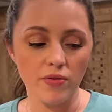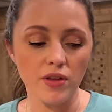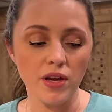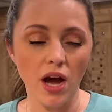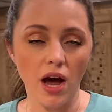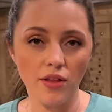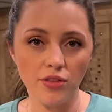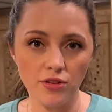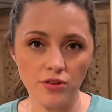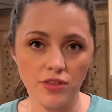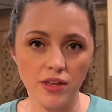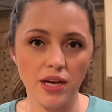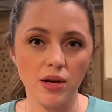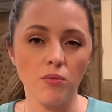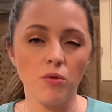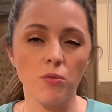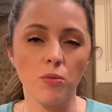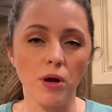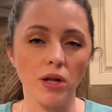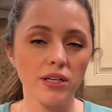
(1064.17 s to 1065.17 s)
the other thing
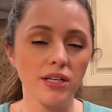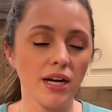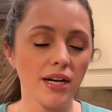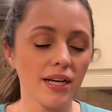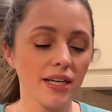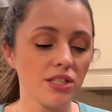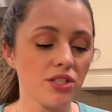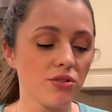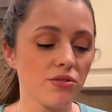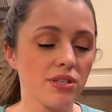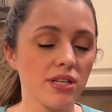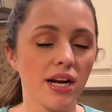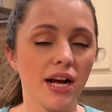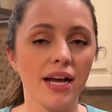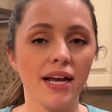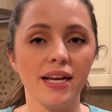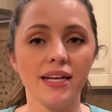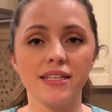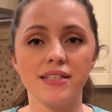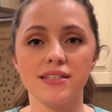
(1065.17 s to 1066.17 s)
we'll probably not get to
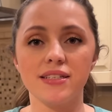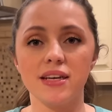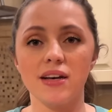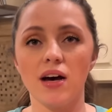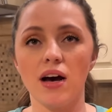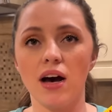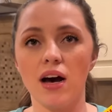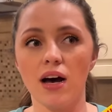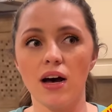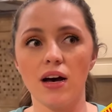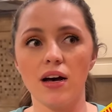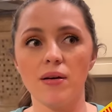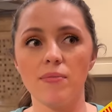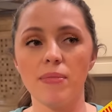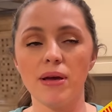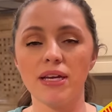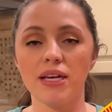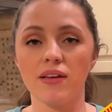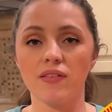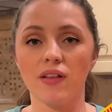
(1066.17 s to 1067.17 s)
tonight is uh,
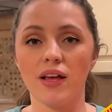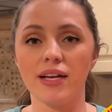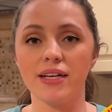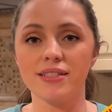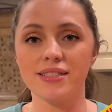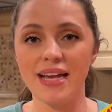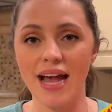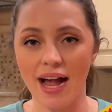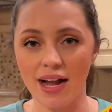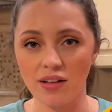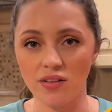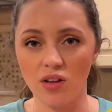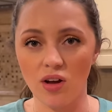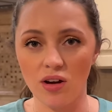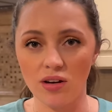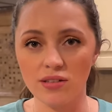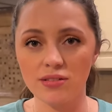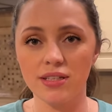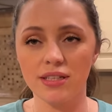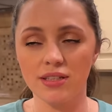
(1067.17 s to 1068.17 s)
making like
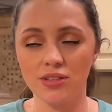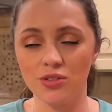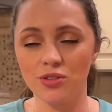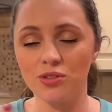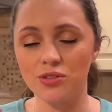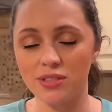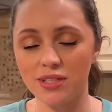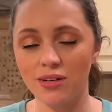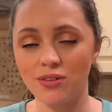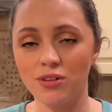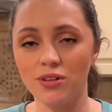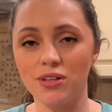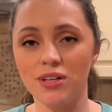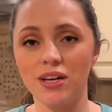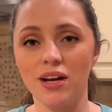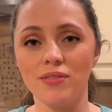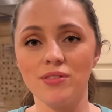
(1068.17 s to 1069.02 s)
tagalongs, like the Girl Scout cookie.